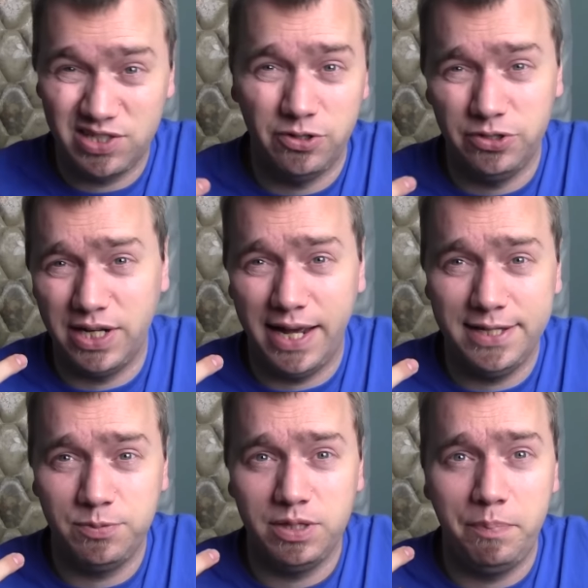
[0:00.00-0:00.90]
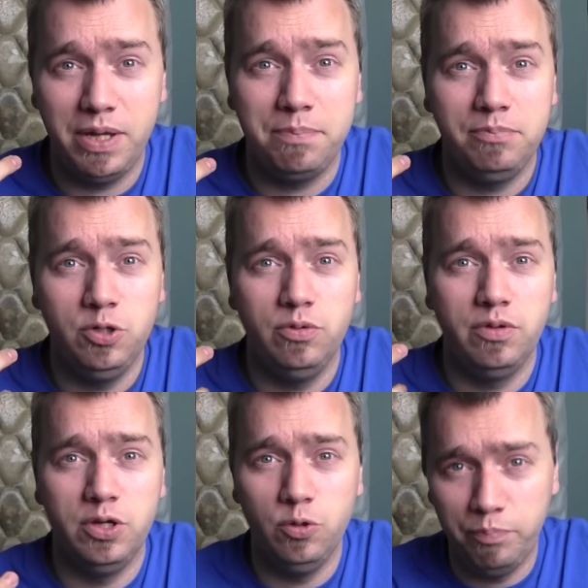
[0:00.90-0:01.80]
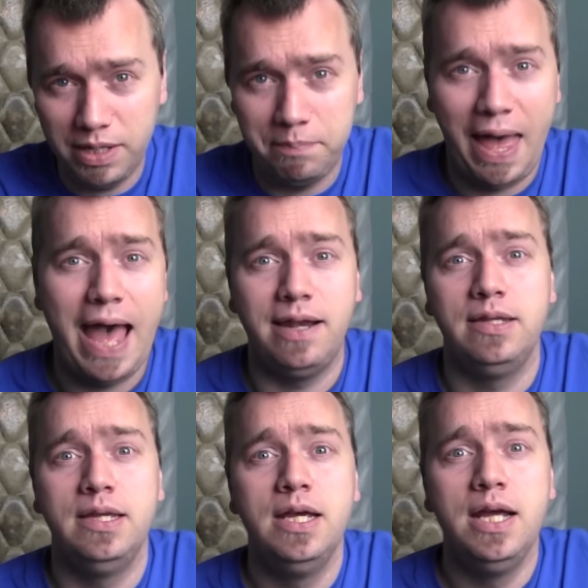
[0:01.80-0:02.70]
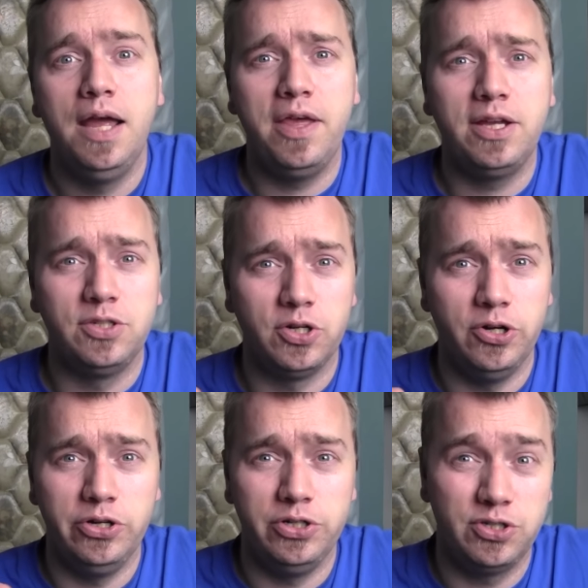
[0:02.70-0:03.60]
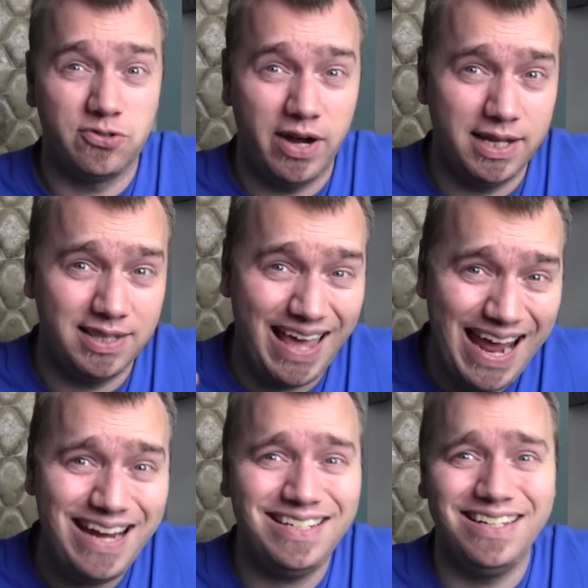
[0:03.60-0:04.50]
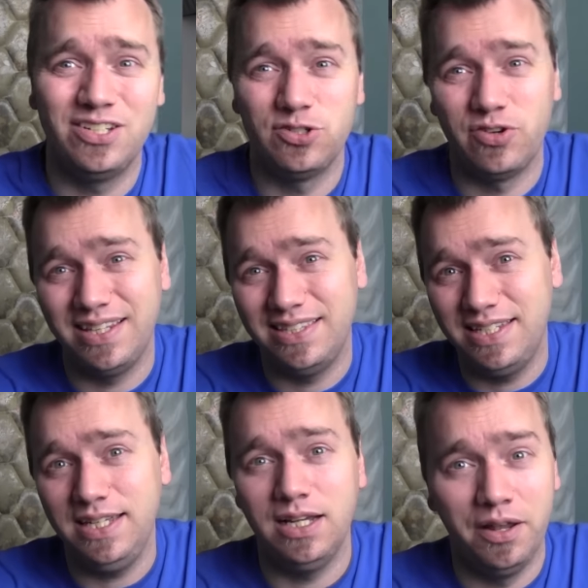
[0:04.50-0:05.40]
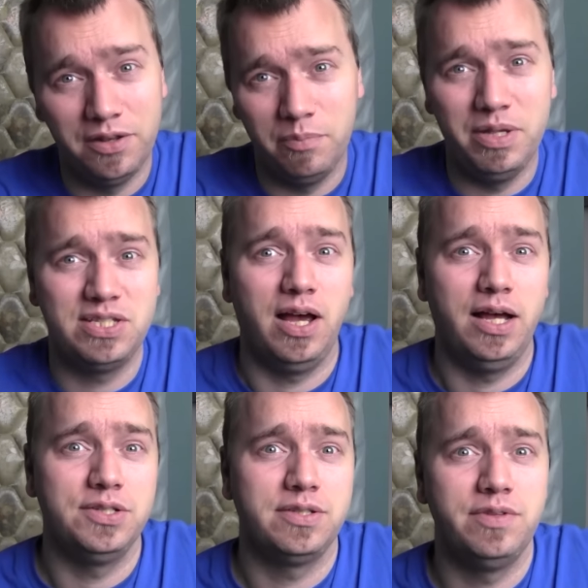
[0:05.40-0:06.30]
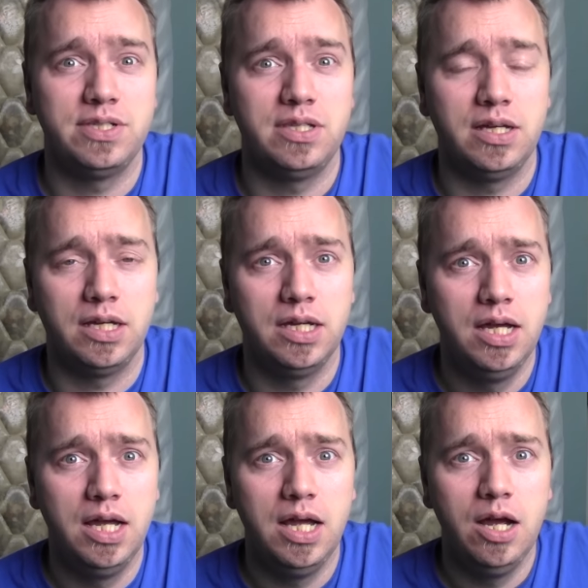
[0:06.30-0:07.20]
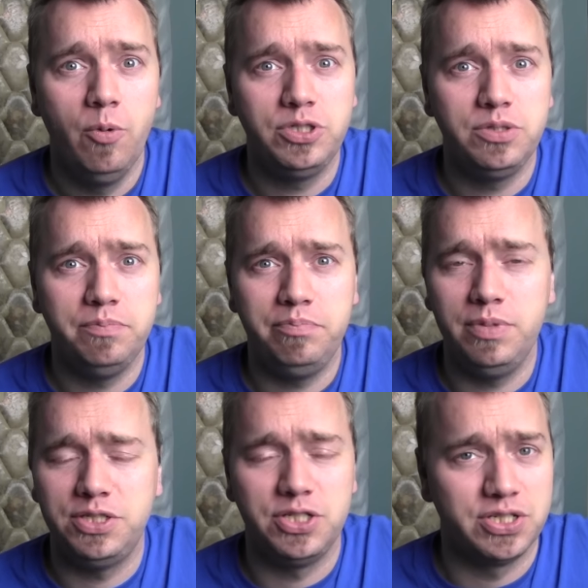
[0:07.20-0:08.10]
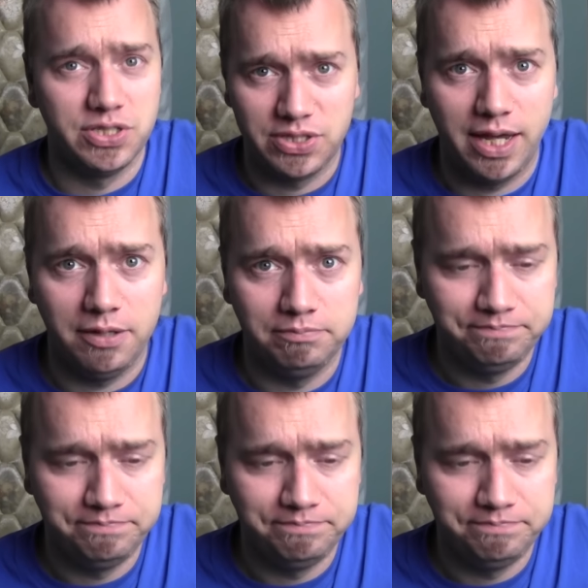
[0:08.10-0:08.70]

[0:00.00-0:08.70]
synergize with the new big bad, and they can turn strength 8 into strength D on the missiles of this thing, which is just insane.